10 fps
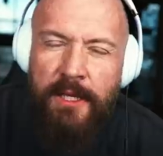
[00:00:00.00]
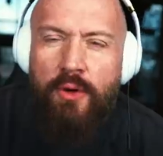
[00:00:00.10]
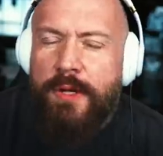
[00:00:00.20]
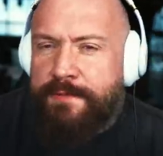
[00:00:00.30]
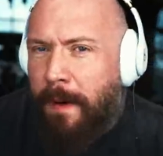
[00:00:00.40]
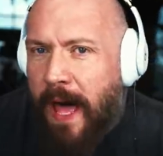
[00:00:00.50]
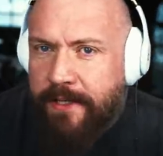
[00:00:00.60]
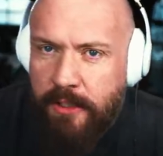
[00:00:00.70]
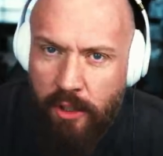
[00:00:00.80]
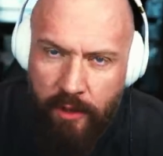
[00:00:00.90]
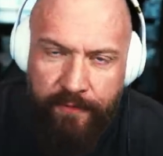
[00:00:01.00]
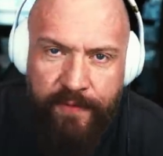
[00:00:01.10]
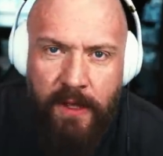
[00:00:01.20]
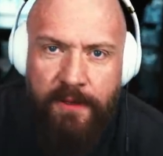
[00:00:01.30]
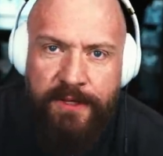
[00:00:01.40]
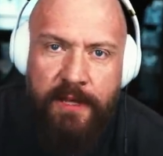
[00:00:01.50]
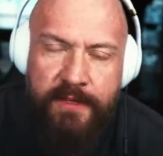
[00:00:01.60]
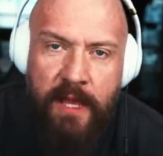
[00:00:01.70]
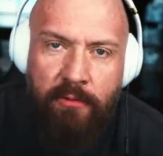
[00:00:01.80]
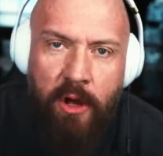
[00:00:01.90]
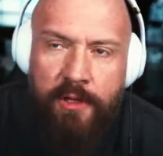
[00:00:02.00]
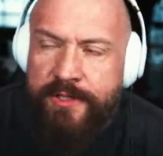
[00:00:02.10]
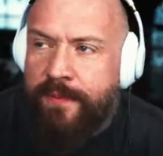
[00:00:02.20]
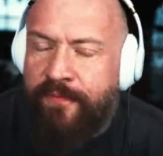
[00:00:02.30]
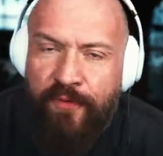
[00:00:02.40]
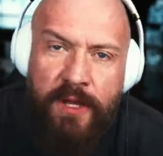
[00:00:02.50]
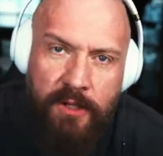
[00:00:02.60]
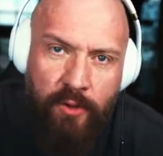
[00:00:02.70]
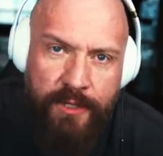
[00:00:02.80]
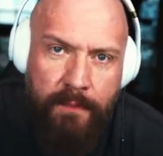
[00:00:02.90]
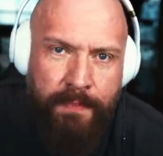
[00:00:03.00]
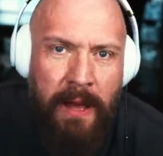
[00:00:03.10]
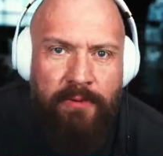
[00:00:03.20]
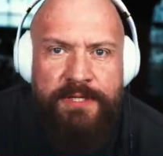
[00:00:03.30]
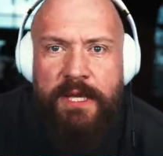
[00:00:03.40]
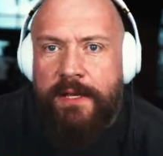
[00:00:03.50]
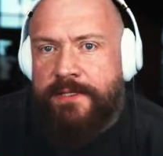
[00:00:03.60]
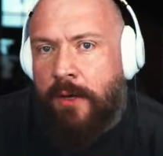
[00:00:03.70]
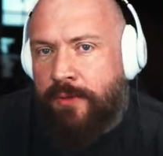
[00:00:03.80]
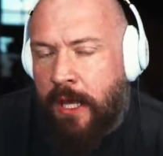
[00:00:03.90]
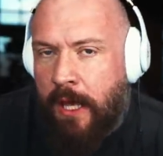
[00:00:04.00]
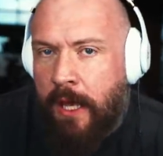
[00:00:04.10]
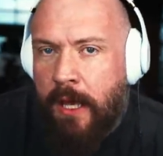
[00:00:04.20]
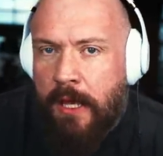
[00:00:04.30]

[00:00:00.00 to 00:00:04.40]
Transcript: You know, it's bad enough that there are some freeloading parasites out there